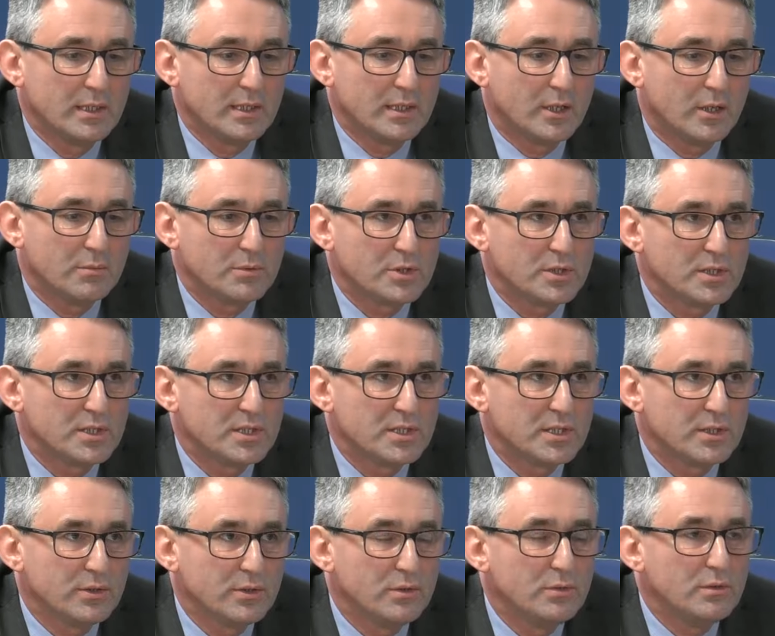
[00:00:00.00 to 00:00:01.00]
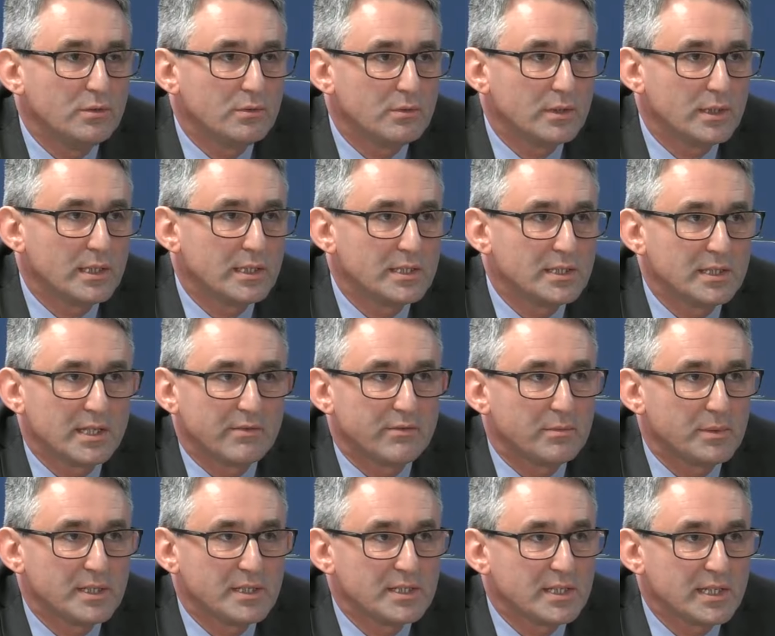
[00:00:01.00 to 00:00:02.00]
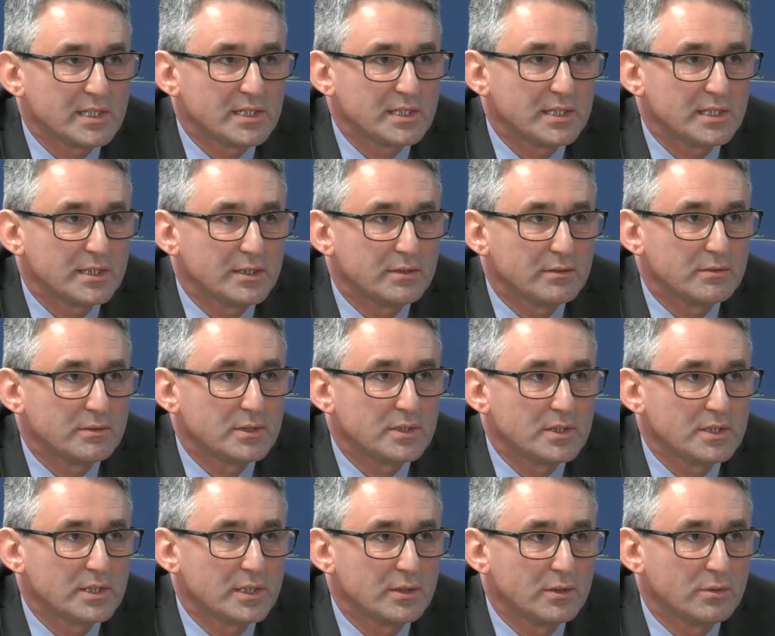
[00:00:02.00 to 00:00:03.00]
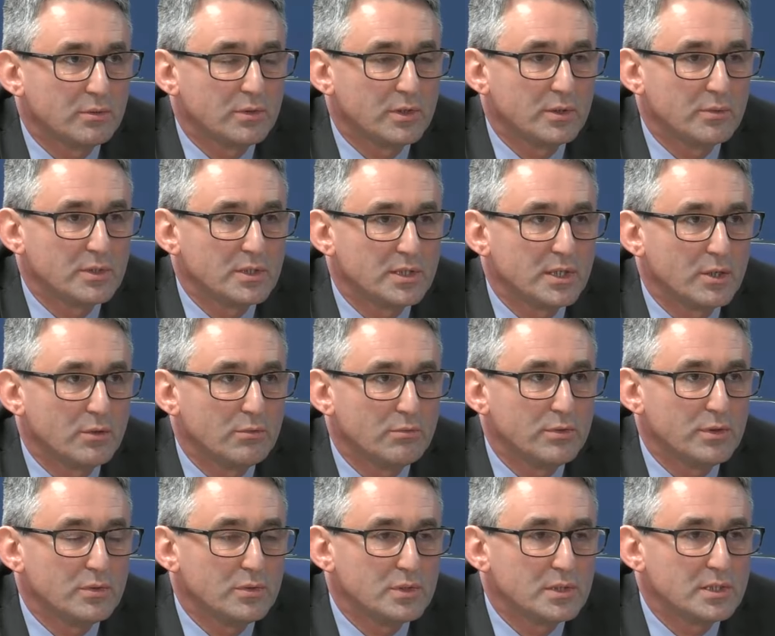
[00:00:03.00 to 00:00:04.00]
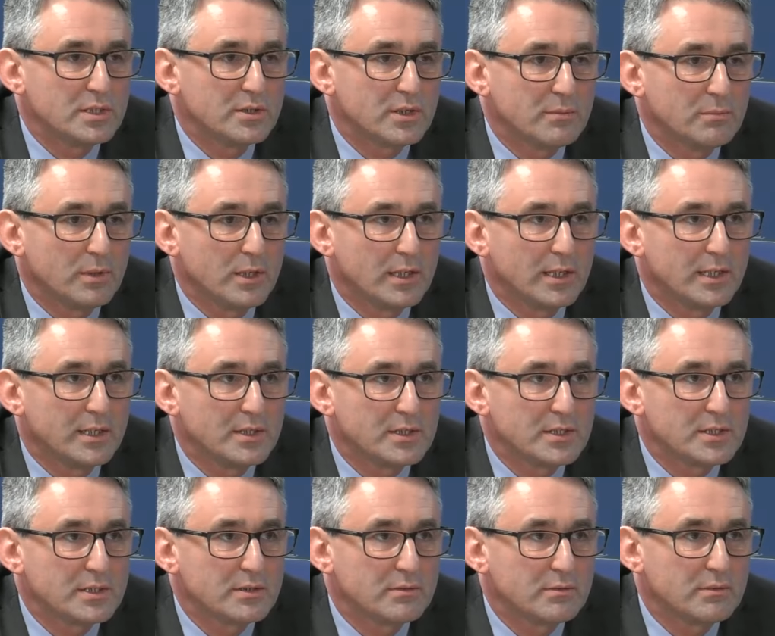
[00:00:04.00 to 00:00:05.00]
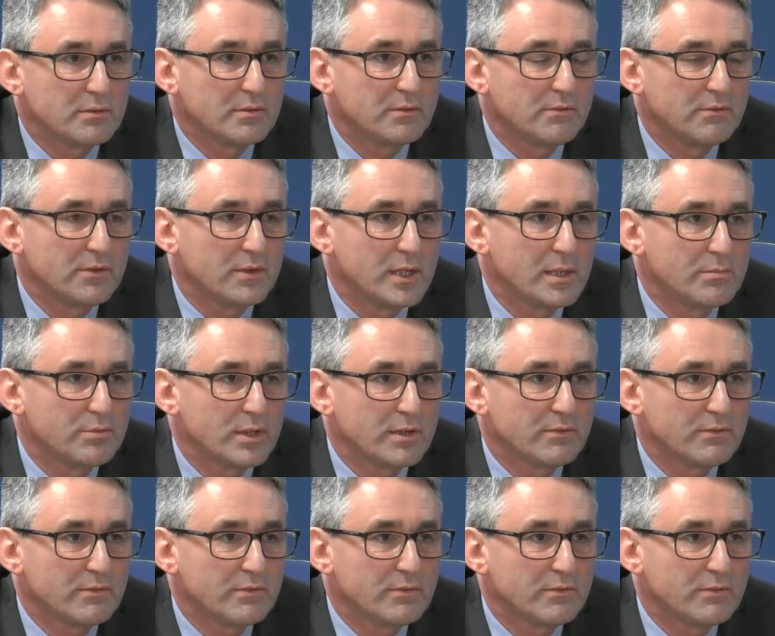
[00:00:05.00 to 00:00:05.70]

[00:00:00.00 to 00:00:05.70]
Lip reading: Option 2, it had never been tested, so there was no route to compliance for a brick